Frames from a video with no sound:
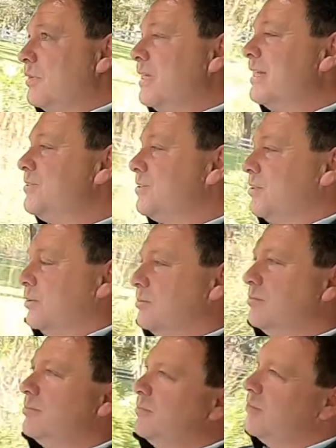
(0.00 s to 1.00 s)

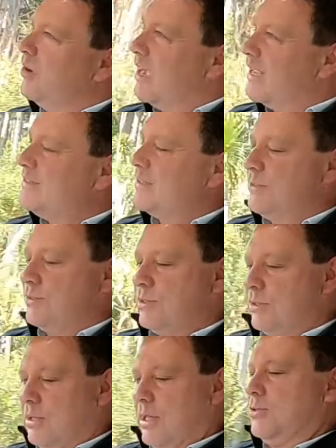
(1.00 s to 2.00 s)
instant. Not as
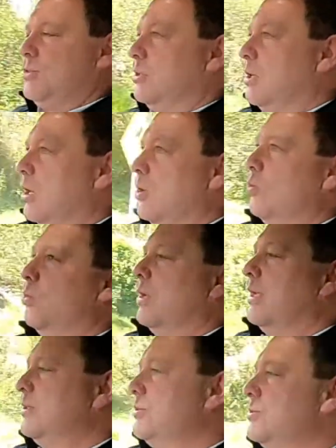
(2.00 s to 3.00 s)
instant as you go
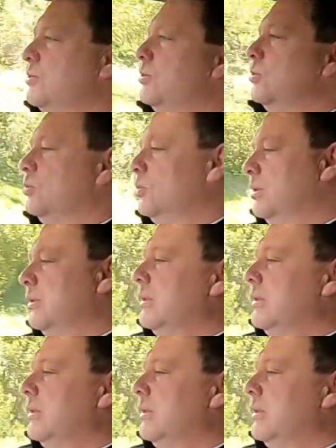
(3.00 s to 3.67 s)
into